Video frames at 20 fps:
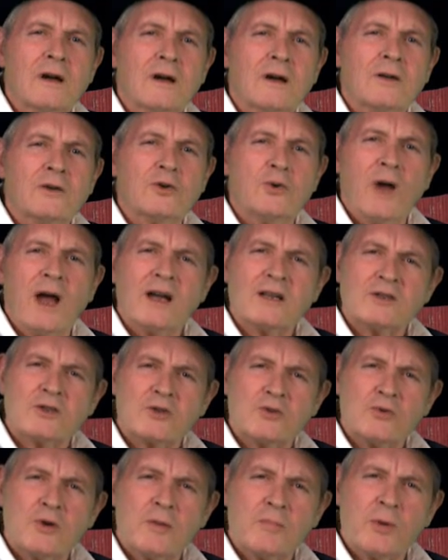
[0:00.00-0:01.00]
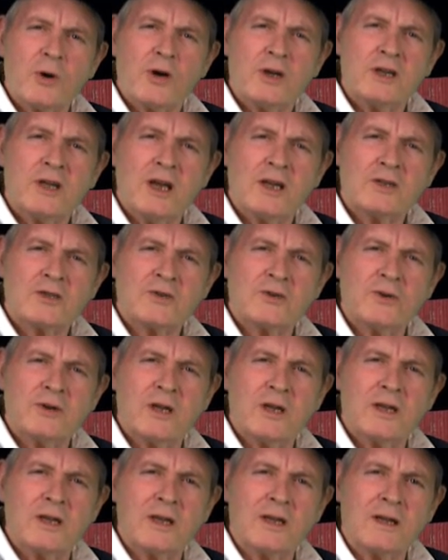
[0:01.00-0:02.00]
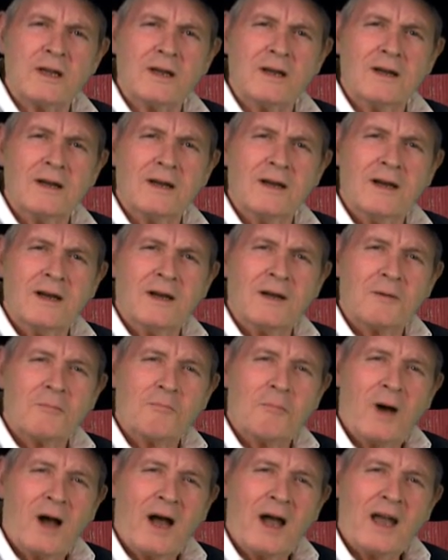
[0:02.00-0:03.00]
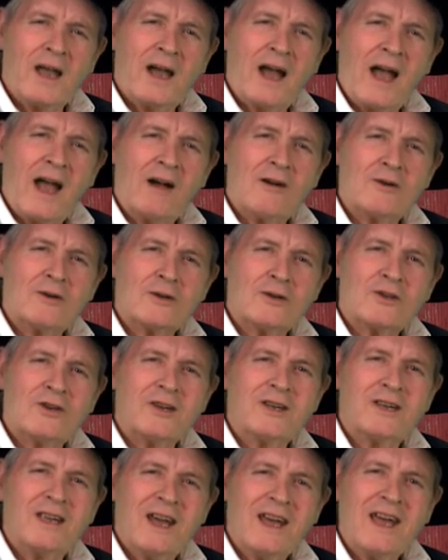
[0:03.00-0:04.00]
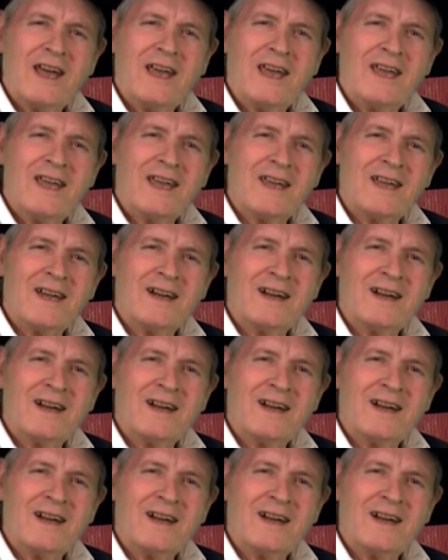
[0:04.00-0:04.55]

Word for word: to outstrip our yesterday by our today.